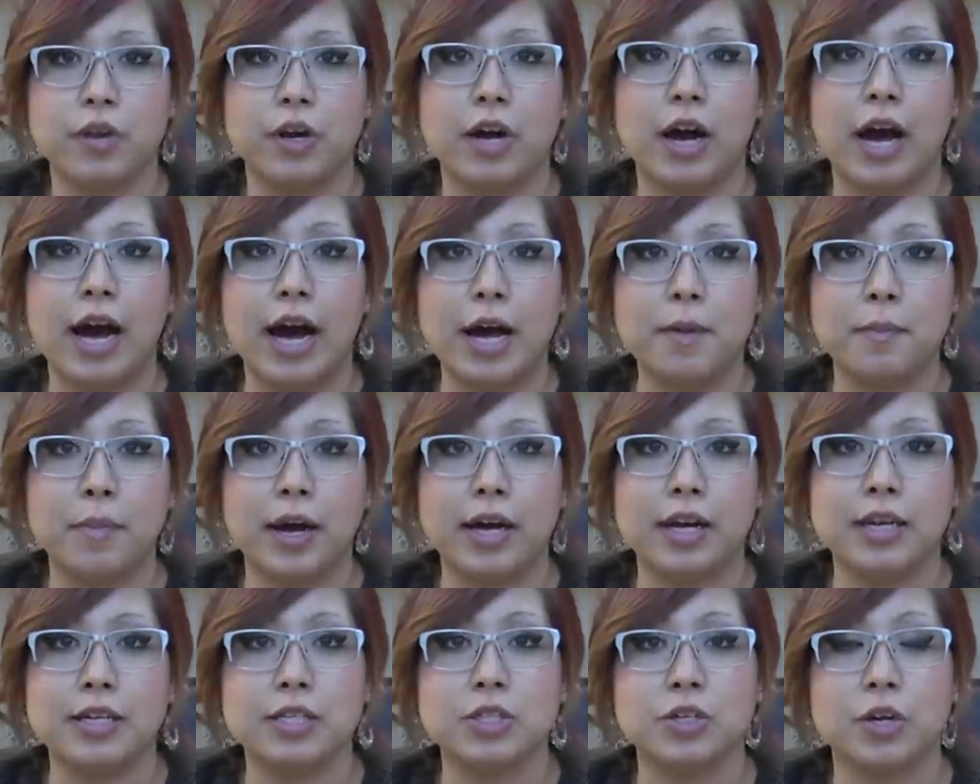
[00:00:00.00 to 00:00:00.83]
they're a high
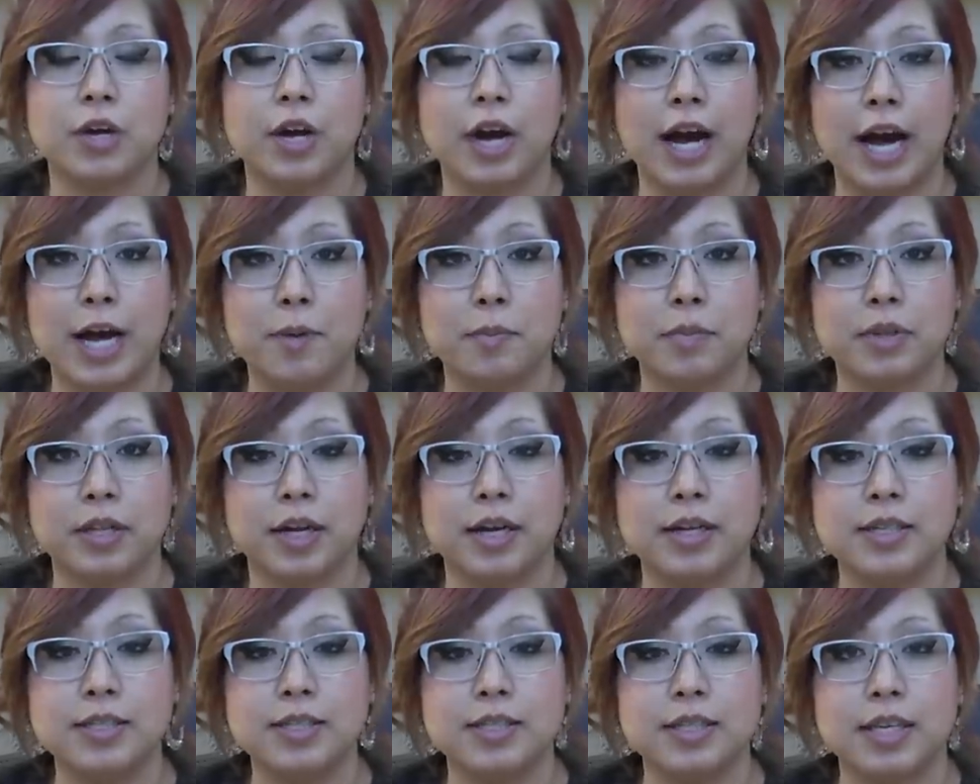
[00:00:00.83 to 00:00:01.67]
minus or a high
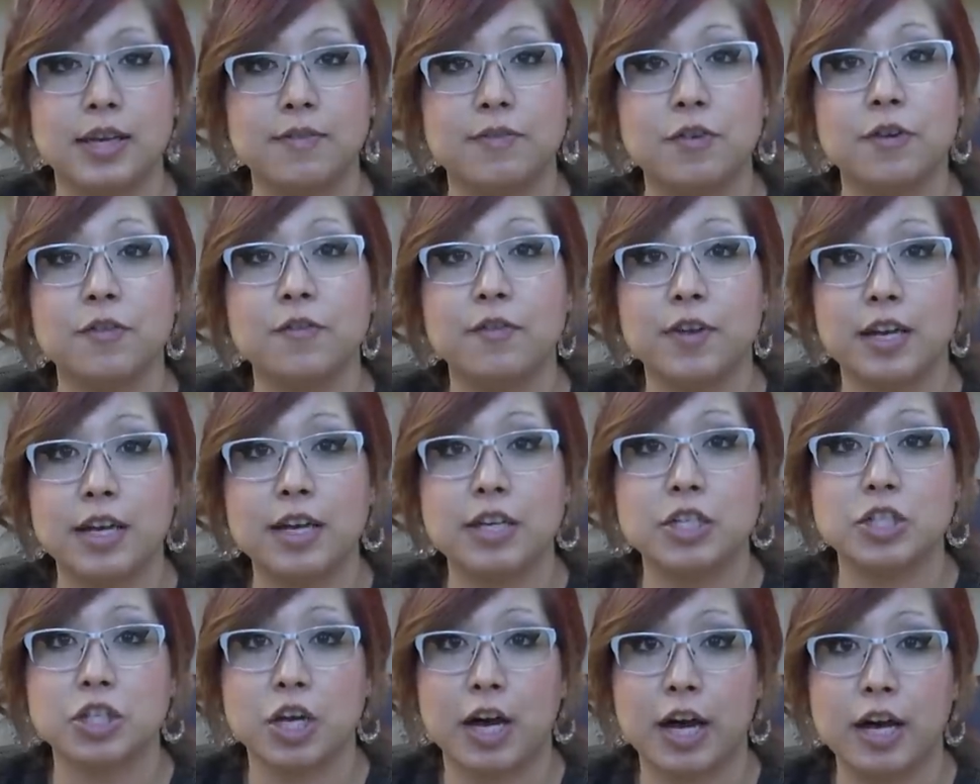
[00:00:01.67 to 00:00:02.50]
plus, if you're
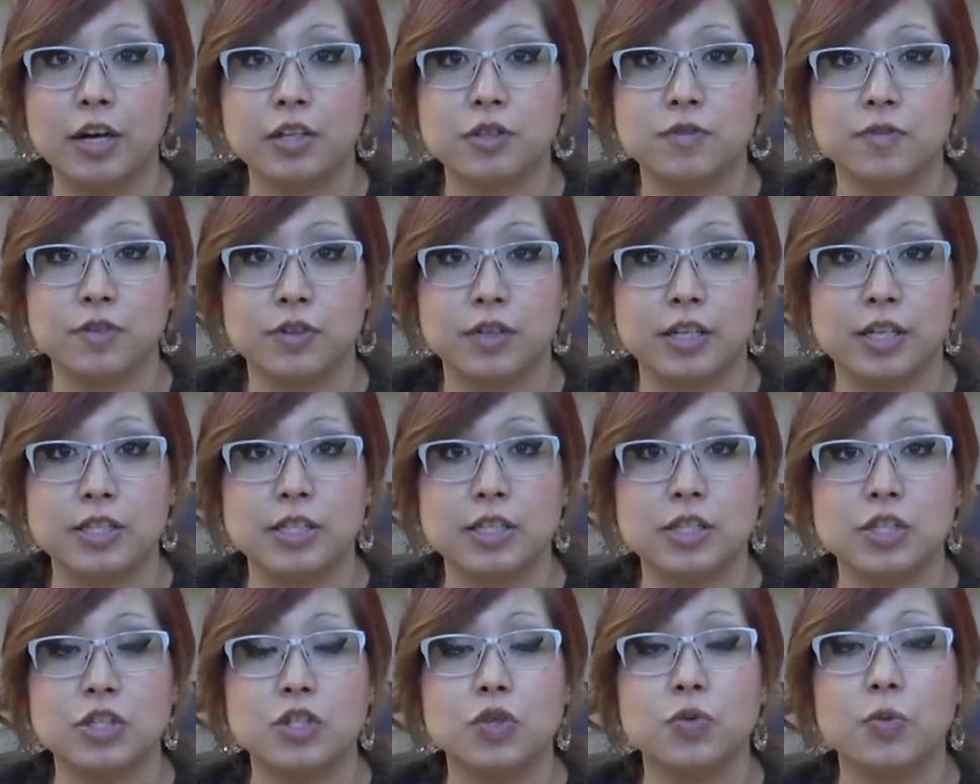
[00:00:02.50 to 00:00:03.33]
fitting a child for
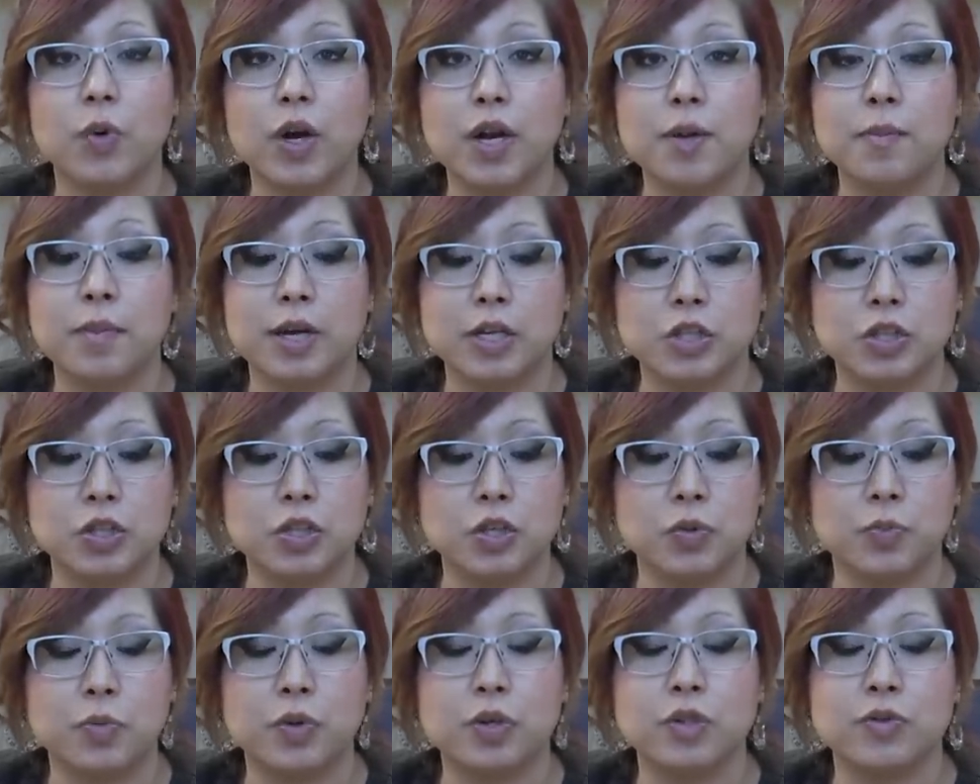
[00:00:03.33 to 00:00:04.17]
lenses, you want to make sure
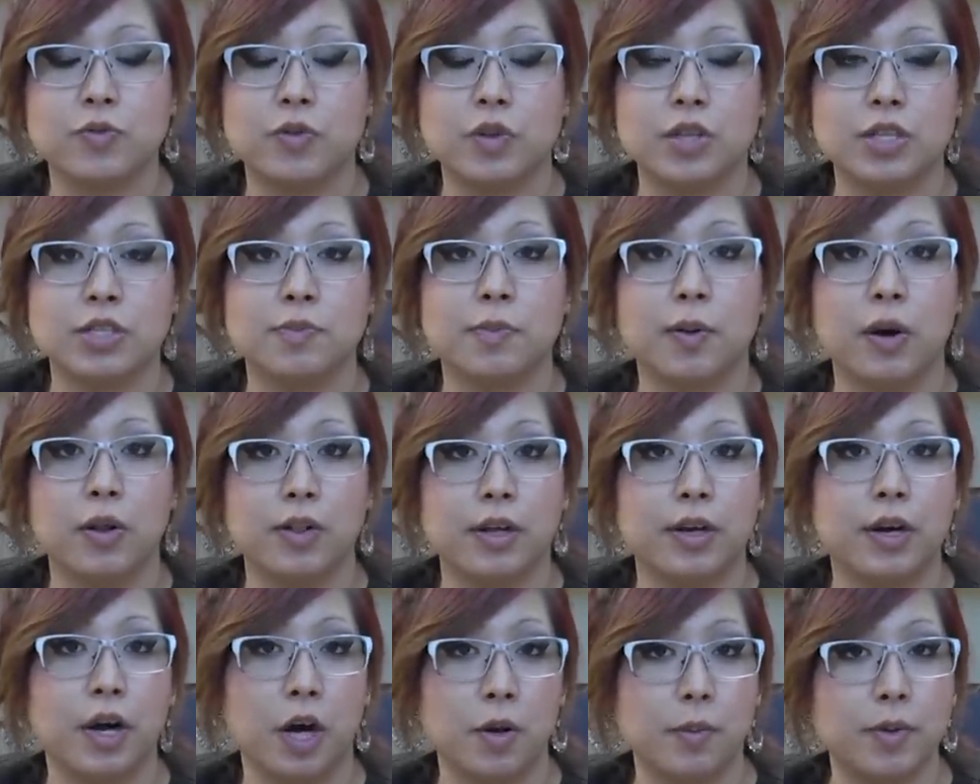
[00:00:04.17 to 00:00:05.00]
you push for these
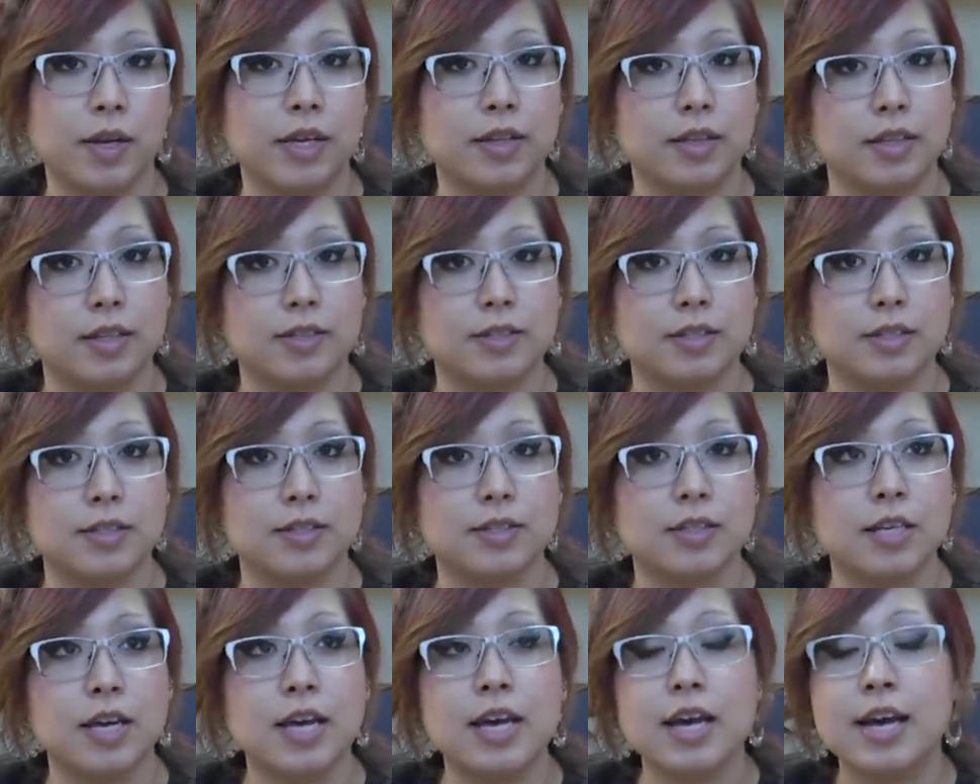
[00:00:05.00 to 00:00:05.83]
polycarbonate
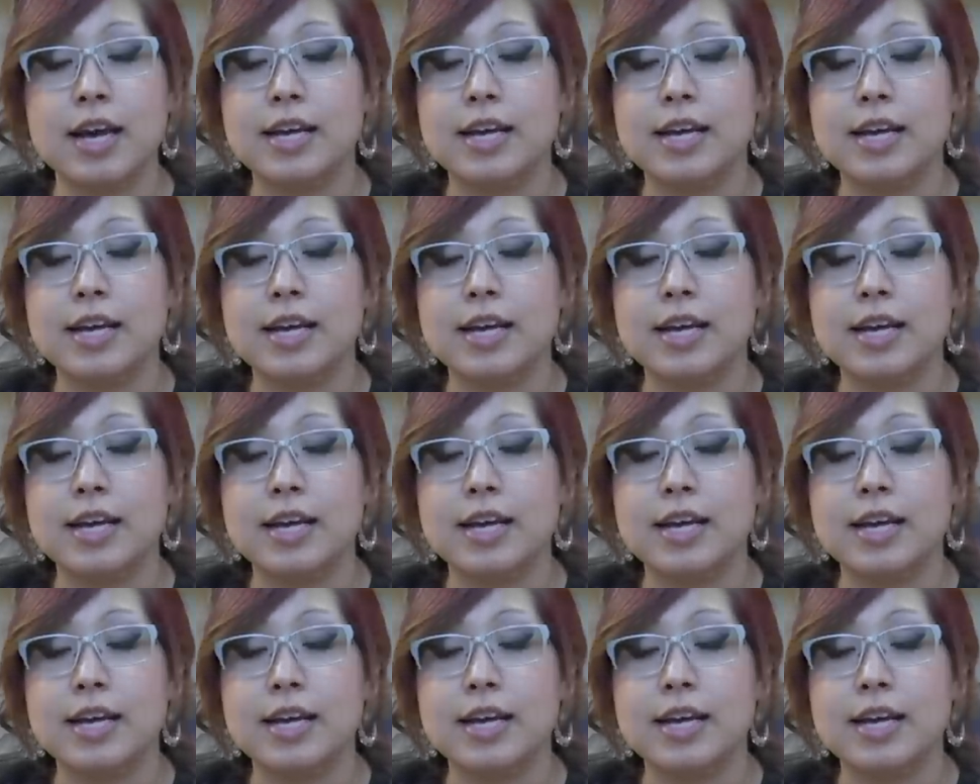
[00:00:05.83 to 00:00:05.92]
lenses.